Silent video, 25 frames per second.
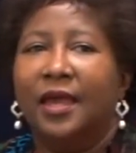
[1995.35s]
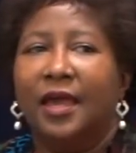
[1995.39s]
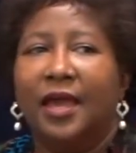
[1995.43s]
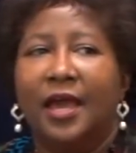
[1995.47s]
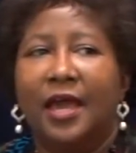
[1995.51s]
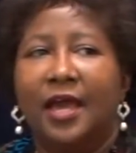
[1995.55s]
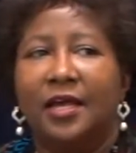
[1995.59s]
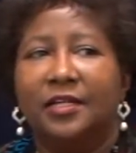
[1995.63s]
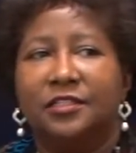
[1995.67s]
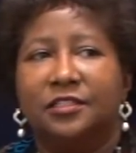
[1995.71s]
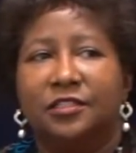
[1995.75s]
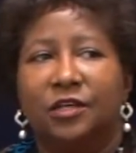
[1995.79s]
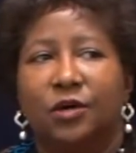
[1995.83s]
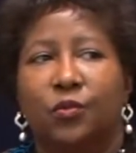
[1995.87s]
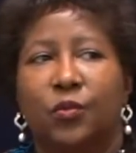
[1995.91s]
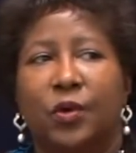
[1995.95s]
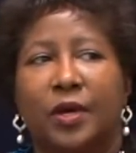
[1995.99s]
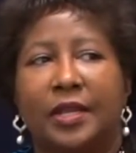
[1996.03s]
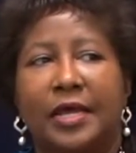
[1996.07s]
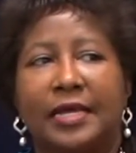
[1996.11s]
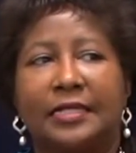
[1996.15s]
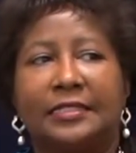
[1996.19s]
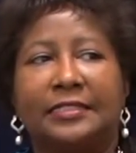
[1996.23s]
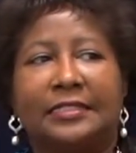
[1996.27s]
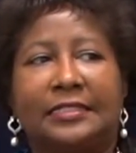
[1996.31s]
And so
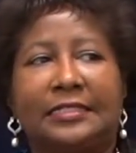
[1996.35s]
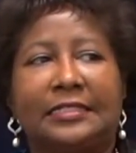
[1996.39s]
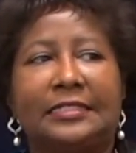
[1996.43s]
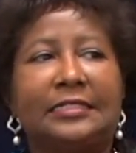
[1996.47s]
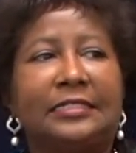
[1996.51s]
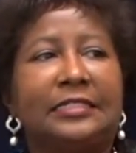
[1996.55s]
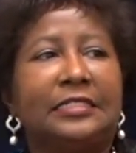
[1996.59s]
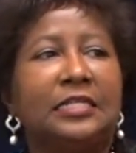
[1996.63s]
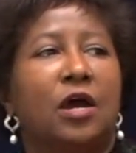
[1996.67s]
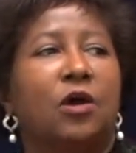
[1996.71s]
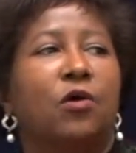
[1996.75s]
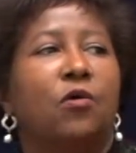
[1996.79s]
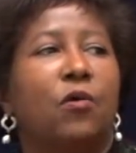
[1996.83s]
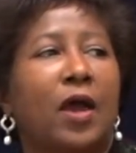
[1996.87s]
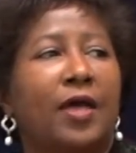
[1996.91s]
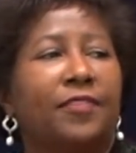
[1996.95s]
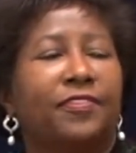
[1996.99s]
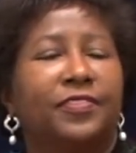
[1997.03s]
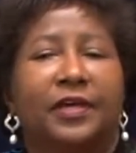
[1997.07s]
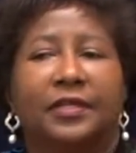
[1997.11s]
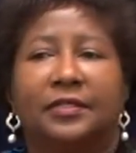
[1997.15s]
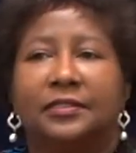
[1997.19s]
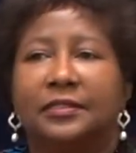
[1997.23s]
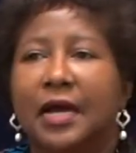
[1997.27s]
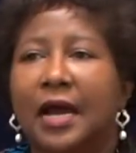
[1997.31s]
what I didn't know
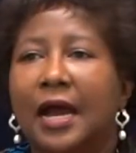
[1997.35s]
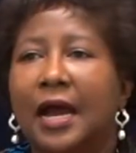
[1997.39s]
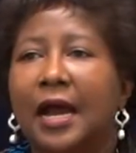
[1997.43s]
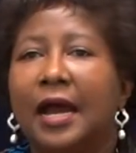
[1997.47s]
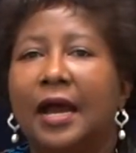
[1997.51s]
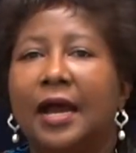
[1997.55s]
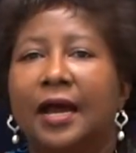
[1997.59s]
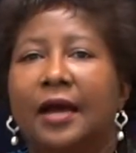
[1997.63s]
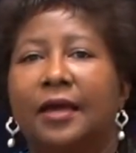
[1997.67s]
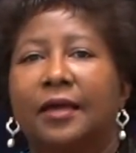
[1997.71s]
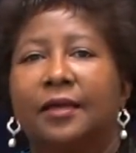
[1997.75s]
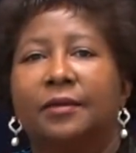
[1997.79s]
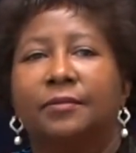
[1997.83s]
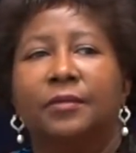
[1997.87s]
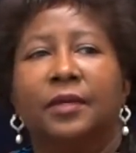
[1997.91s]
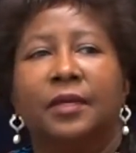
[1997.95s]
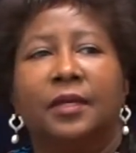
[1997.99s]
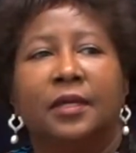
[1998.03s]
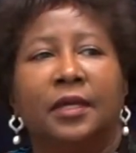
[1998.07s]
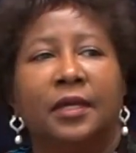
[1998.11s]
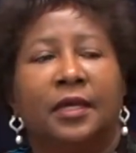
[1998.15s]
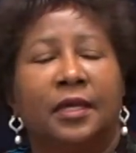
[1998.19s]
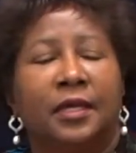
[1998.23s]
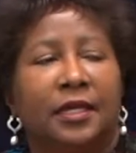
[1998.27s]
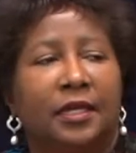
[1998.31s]
at that time
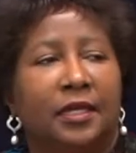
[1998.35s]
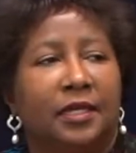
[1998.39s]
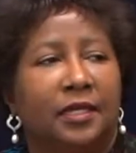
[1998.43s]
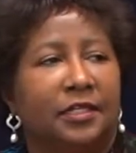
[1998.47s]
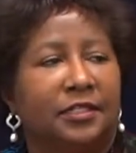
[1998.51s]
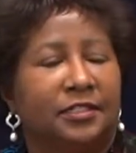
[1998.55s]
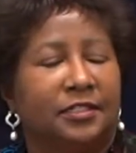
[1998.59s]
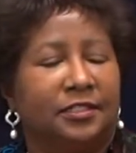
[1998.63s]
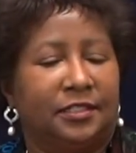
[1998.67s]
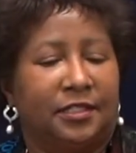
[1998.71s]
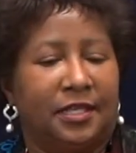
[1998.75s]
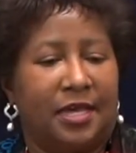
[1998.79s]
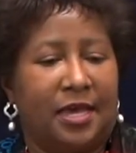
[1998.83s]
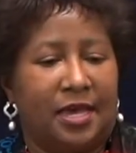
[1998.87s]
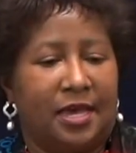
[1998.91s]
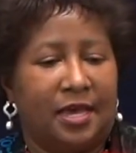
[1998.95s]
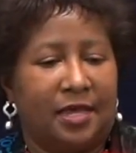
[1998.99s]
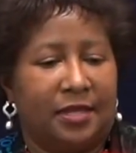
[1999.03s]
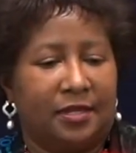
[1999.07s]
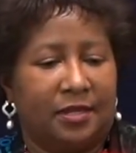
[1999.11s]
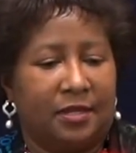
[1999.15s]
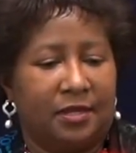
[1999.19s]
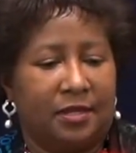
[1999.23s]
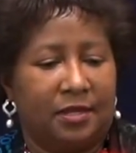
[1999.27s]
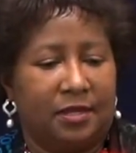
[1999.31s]
is
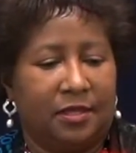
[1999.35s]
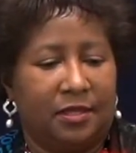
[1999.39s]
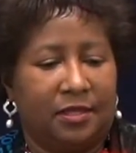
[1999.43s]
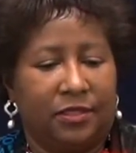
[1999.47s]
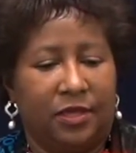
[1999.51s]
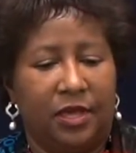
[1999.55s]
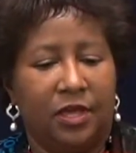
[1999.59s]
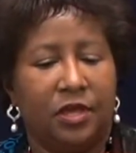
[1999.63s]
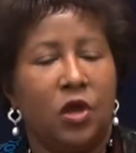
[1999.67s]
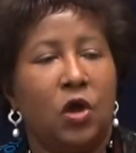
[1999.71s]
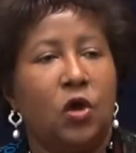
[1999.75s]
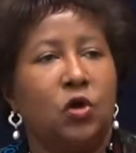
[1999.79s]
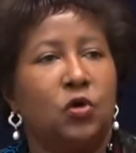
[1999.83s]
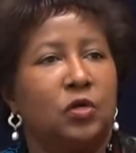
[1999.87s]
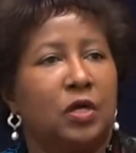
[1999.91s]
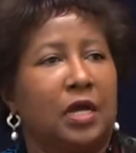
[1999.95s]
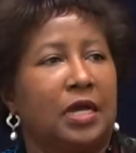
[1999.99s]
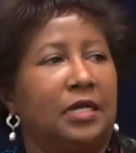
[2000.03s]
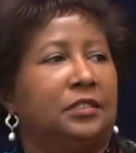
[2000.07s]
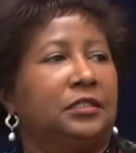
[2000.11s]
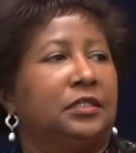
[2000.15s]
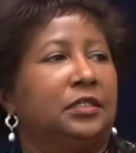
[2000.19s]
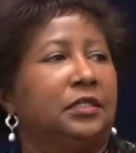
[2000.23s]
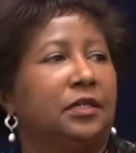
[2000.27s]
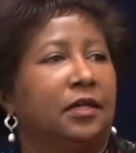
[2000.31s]
that they all
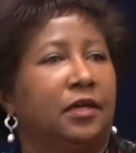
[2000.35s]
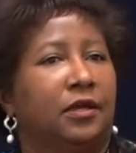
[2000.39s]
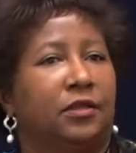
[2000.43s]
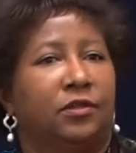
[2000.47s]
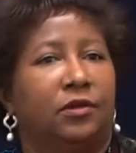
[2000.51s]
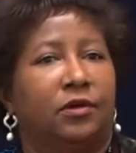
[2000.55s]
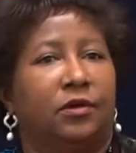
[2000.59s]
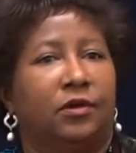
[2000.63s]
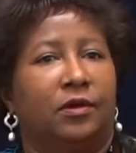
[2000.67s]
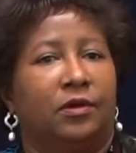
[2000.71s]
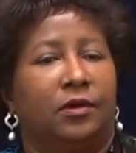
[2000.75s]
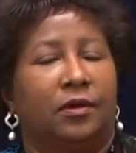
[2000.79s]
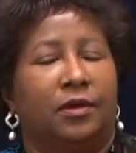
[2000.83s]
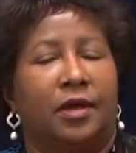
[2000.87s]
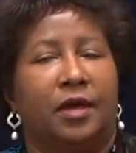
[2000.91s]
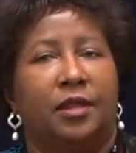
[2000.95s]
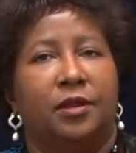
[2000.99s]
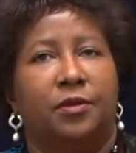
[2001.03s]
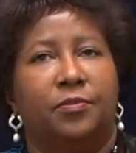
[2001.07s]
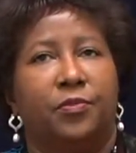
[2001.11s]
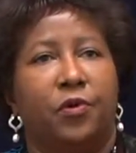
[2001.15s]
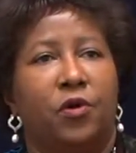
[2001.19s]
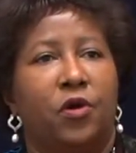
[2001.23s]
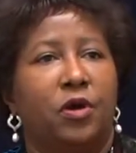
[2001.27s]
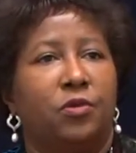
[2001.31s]
got together at
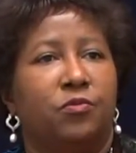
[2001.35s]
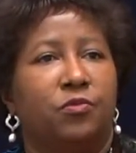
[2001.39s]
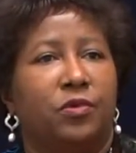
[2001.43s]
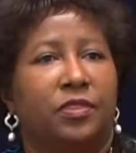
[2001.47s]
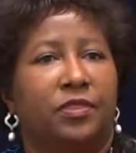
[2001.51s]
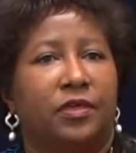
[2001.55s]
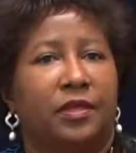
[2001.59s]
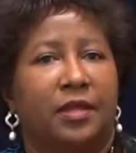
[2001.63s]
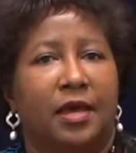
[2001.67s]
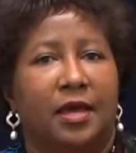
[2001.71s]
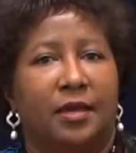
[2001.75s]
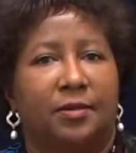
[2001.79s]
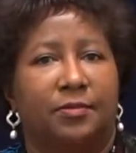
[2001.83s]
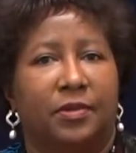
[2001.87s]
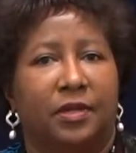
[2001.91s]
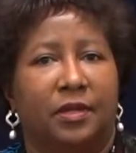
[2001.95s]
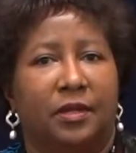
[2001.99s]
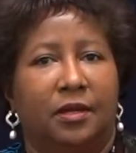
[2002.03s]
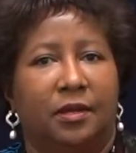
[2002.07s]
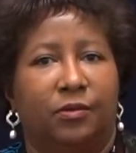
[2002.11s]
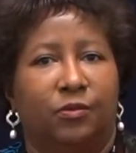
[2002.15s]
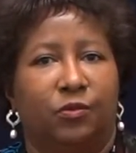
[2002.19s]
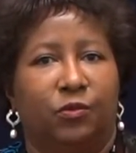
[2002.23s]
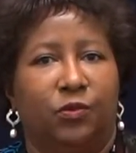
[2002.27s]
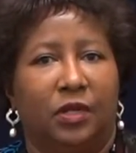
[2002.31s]
a point within
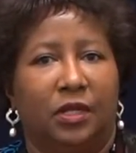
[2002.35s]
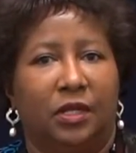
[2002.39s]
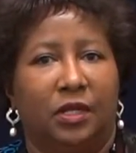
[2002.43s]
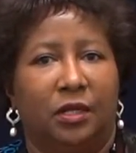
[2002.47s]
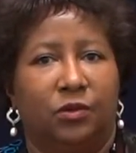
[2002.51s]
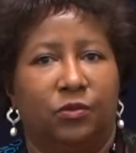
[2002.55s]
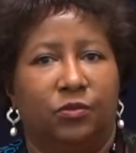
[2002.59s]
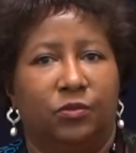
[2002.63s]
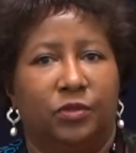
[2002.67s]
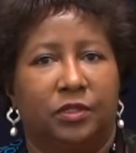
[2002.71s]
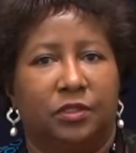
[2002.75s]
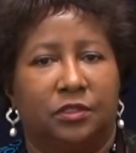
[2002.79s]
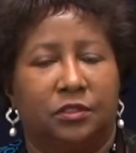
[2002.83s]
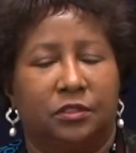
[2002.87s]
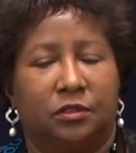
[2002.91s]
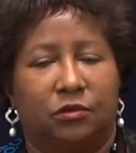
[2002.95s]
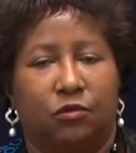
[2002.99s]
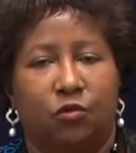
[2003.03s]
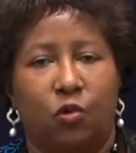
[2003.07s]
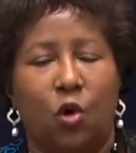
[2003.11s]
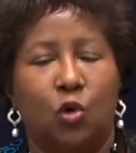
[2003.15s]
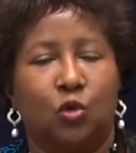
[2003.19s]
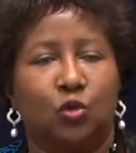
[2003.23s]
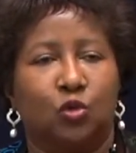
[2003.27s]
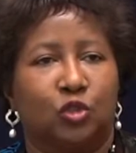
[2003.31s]
IBM when it was,
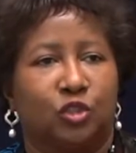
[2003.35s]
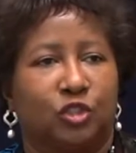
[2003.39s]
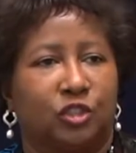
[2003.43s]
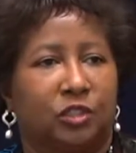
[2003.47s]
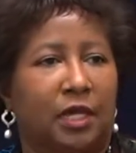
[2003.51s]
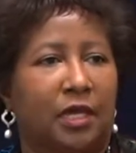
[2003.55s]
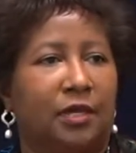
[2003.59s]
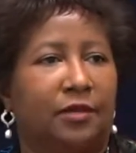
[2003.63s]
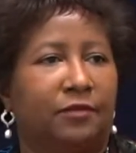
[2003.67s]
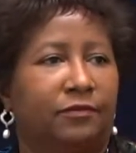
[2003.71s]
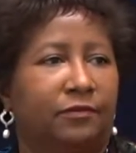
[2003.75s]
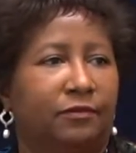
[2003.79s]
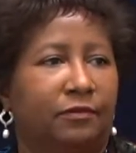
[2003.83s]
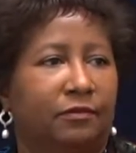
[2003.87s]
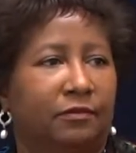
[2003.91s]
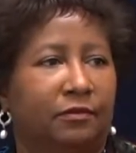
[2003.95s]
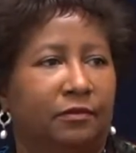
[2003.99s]
quote, safe,